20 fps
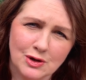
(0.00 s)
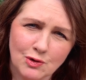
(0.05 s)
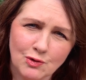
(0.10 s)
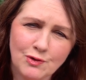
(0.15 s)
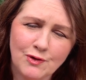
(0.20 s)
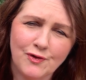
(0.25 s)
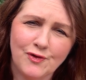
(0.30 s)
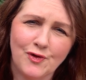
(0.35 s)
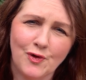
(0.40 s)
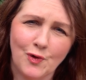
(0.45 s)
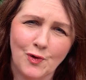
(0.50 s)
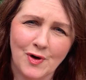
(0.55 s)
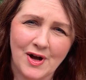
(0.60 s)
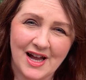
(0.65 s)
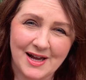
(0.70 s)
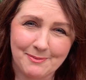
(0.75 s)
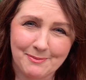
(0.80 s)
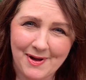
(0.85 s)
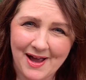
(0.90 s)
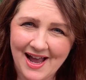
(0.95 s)
look for
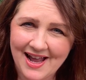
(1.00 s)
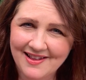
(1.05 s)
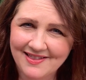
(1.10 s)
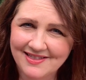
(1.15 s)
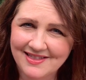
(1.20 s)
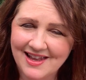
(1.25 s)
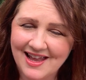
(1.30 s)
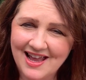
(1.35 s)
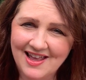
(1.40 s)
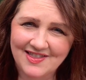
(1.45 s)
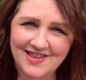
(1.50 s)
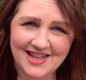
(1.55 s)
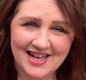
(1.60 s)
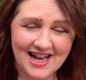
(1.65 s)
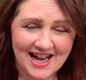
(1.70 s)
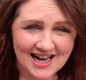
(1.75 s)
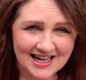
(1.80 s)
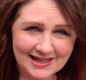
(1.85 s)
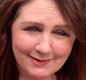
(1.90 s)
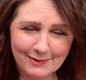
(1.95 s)
a pattern that
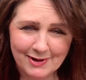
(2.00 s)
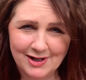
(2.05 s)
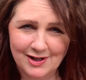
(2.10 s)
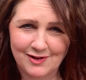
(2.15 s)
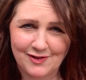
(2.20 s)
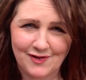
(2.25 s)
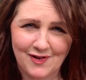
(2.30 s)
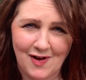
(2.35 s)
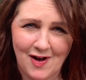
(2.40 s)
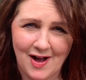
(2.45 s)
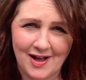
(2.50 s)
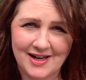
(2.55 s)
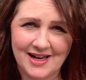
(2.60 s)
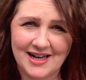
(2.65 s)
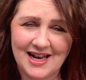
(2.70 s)
anyone can find.